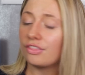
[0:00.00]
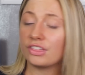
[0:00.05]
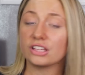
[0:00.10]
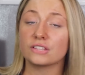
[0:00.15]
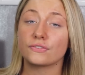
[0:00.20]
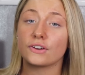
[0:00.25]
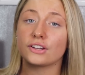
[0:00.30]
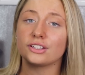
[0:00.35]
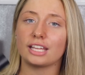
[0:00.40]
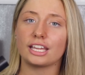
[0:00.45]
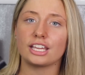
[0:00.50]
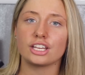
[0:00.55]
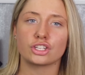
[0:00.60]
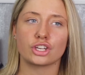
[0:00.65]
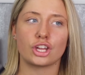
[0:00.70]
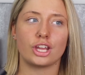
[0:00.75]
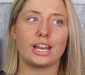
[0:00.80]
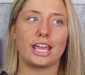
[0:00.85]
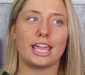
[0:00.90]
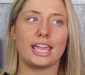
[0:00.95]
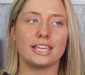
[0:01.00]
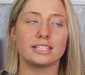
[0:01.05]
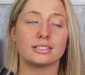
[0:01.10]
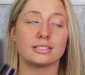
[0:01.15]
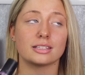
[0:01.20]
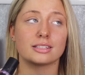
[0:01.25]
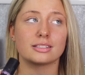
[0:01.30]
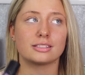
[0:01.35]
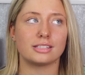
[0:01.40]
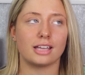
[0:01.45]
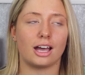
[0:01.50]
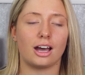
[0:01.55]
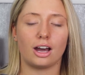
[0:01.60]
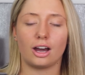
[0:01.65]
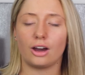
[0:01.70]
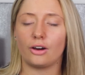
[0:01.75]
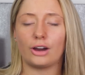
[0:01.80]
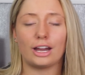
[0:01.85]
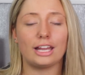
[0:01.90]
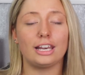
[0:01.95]
This foundation is oh,
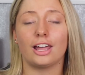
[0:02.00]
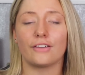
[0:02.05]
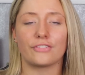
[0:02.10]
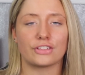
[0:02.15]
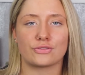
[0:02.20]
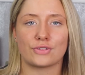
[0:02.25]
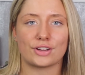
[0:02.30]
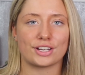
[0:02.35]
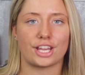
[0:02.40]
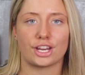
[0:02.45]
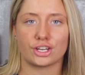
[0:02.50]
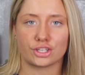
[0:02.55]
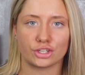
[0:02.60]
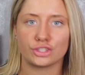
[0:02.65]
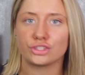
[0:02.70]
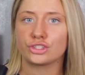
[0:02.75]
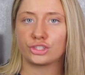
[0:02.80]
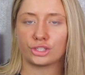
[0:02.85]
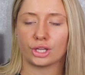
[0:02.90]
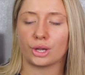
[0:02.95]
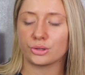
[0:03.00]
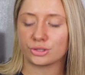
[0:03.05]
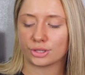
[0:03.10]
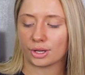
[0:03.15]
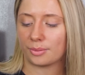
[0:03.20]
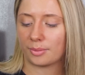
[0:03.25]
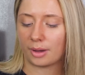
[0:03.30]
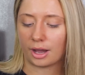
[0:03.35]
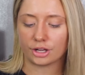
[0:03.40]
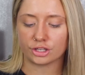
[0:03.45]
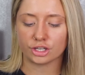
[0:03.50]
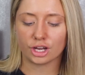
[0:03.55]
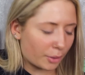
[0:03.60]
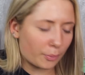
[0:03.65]
I love this foundation so much.